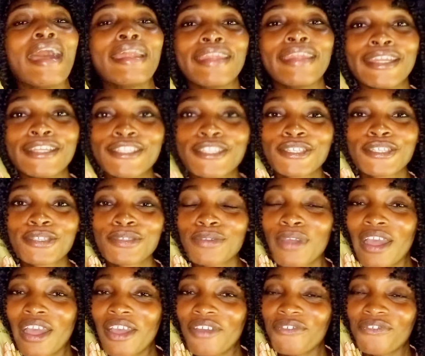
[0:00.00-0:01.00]
added to
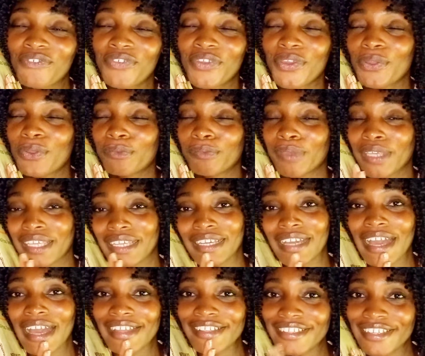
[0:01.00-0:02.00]
our filming
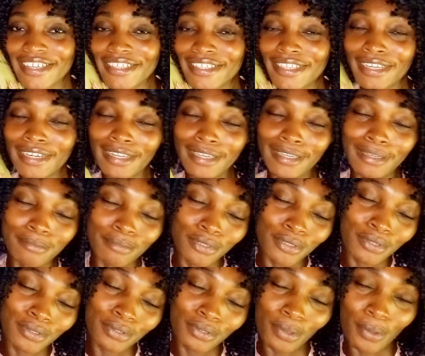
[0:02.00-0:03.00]
gadget, and I am
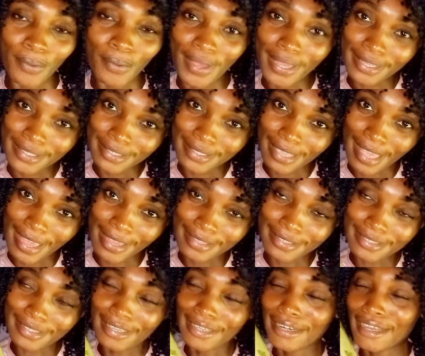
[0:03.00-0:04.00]
so
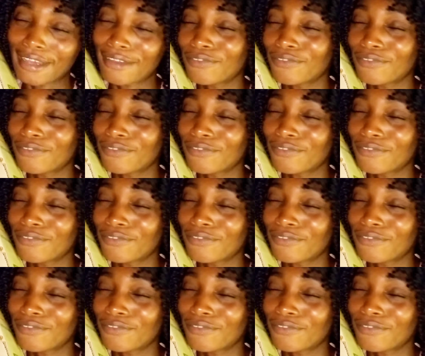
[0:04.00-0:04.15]
excited.